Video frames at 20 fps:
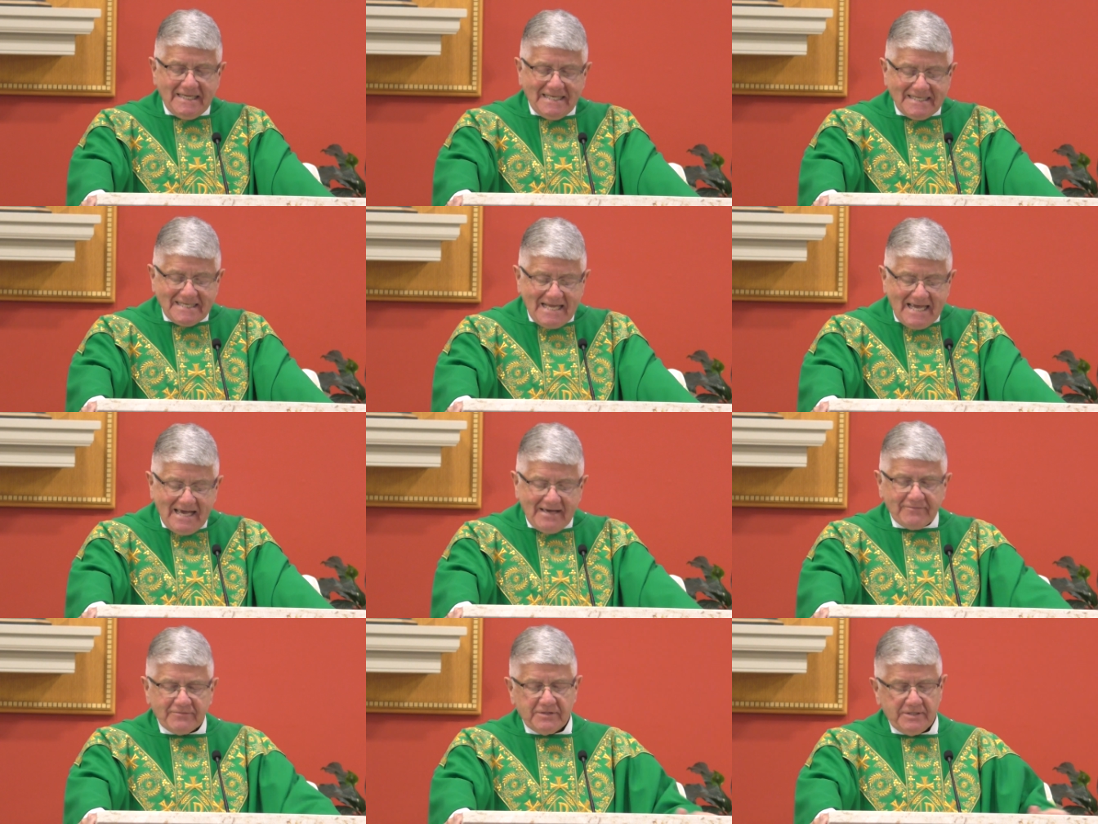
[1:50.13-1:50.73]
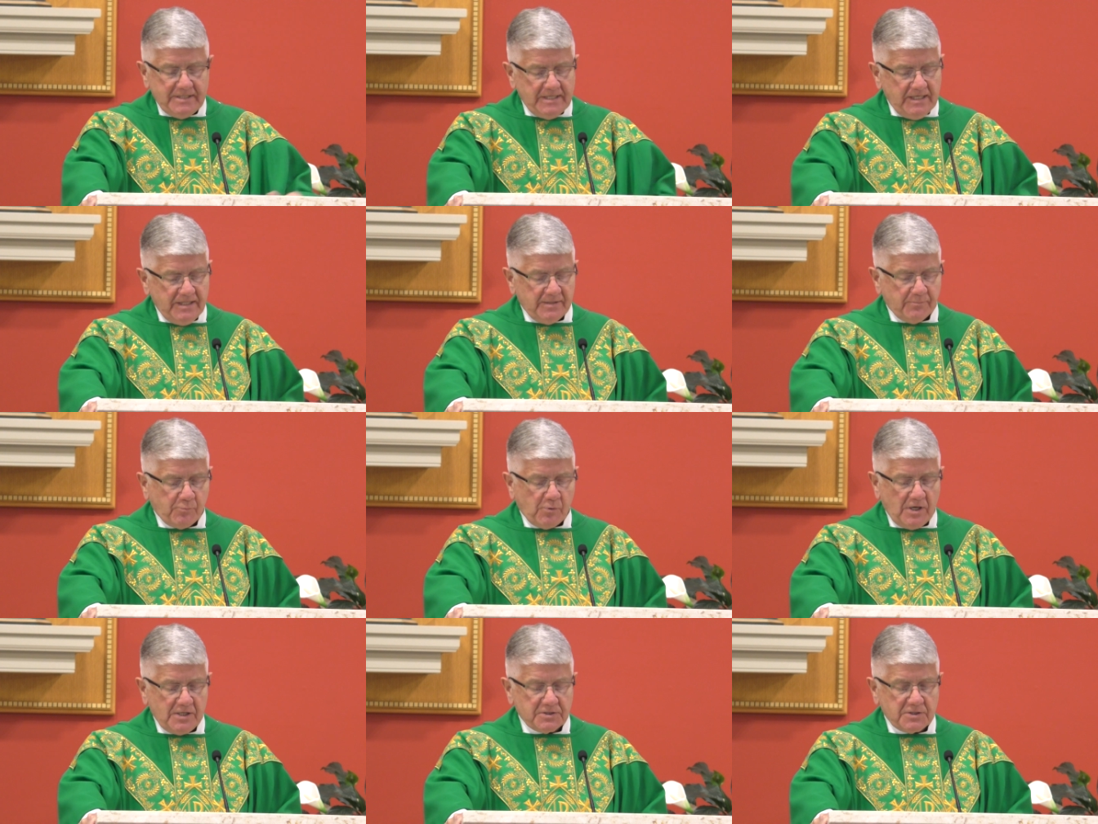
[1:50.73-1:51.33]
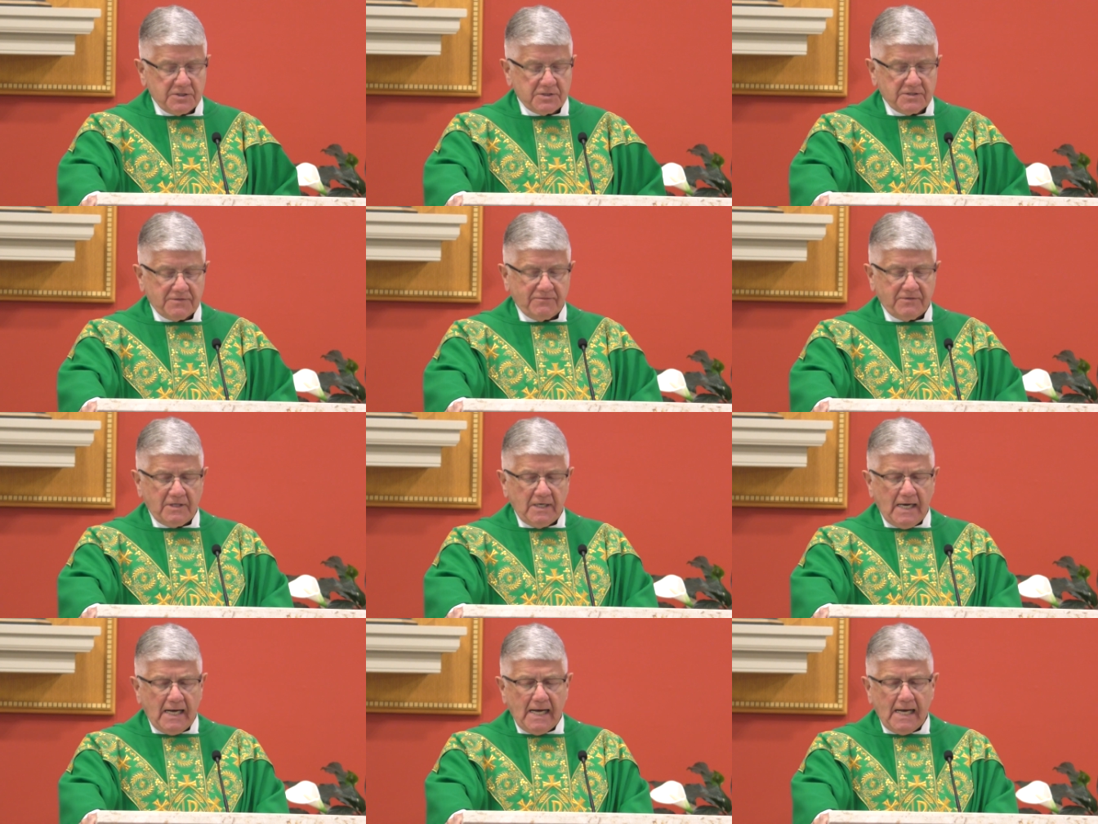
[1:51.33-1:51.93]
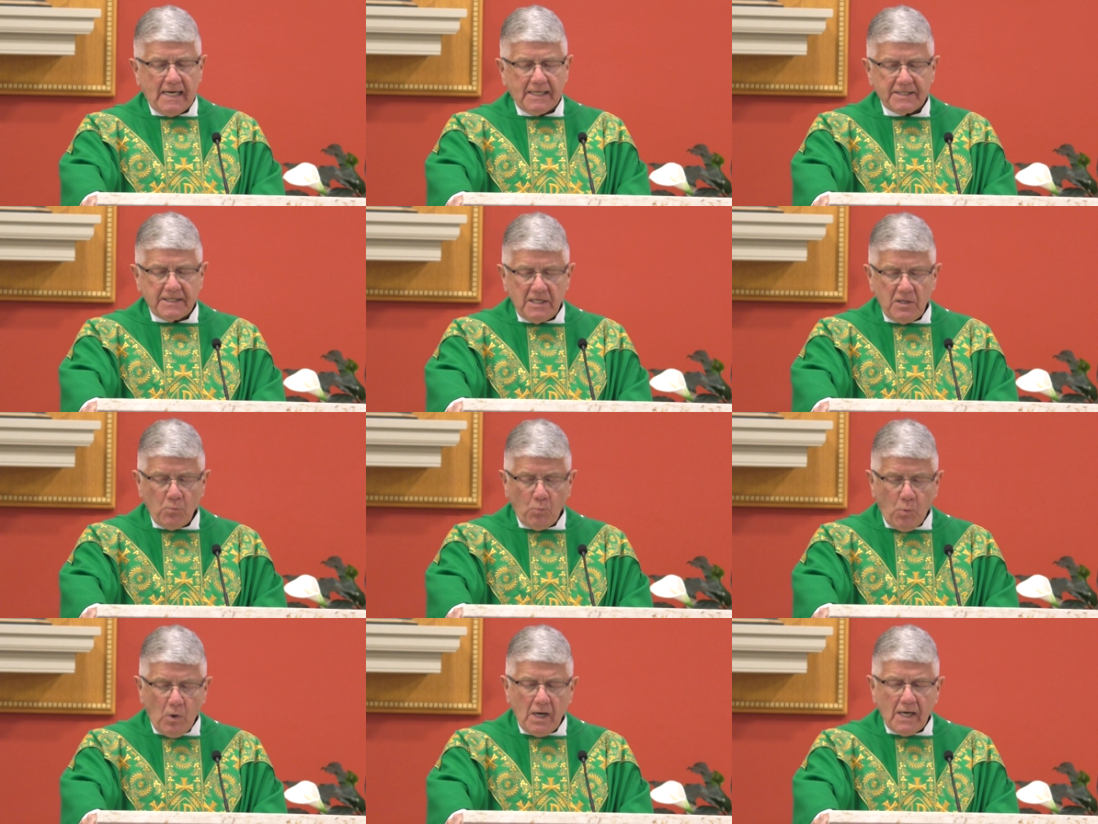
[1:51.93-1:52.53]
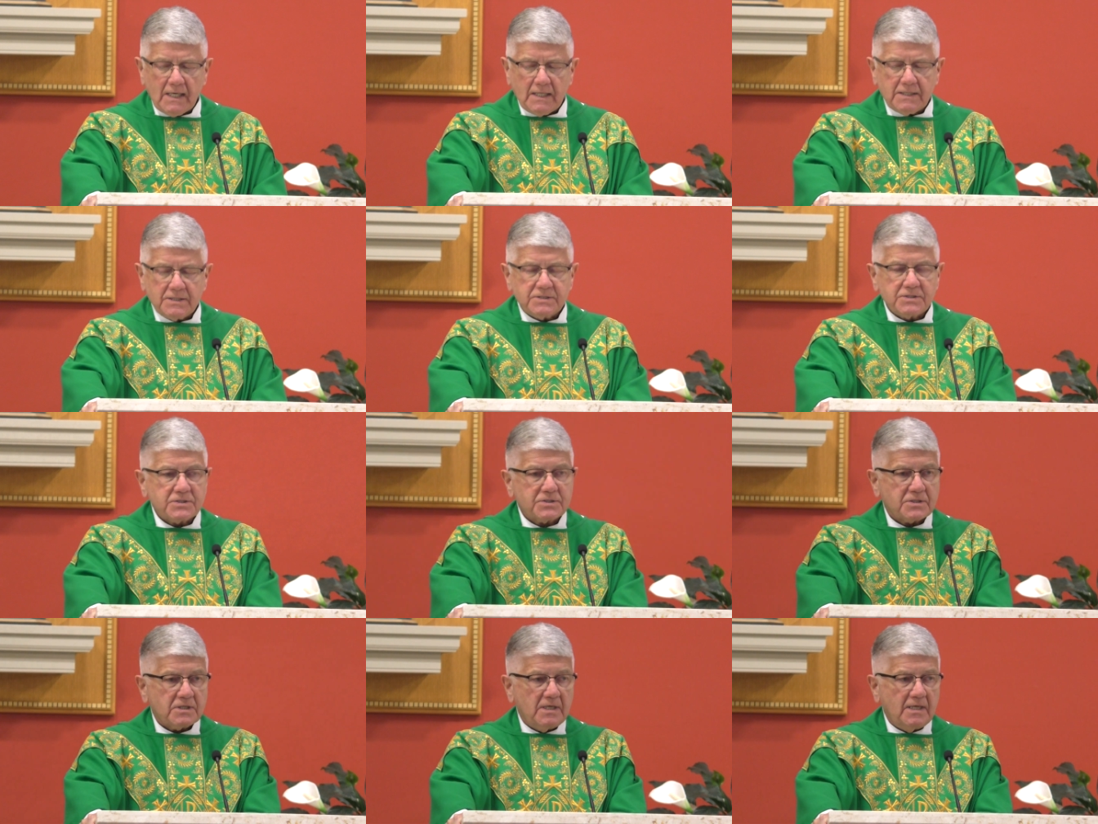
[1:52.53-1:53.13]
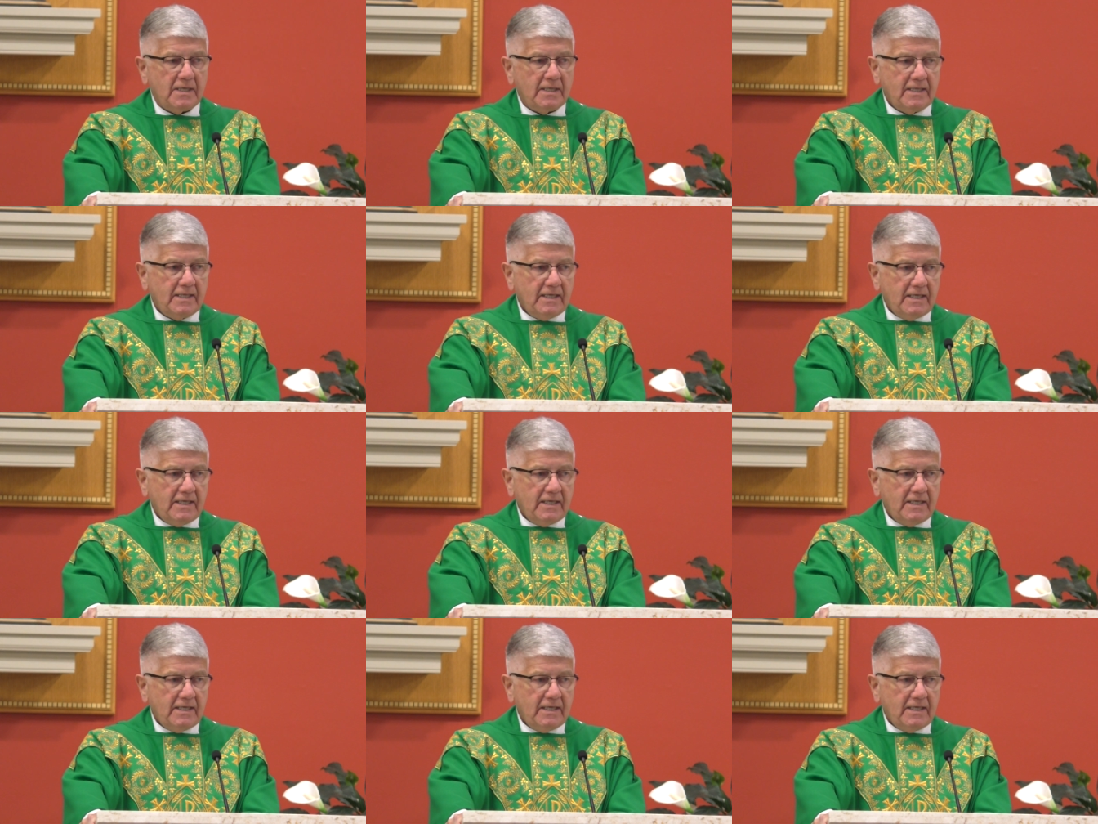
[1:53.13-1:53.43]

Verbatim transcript: in heaven in the presence of God, he was